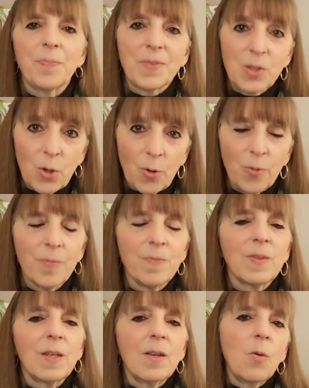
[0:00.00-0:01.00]
So
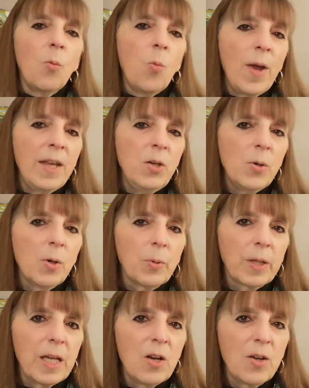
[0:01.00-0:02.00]
when you are
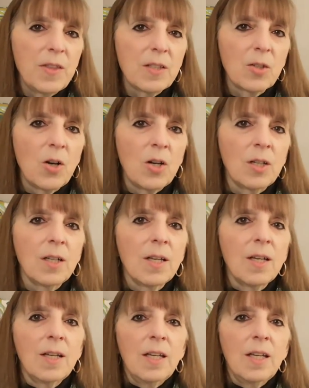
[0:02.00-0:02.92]
working on this song,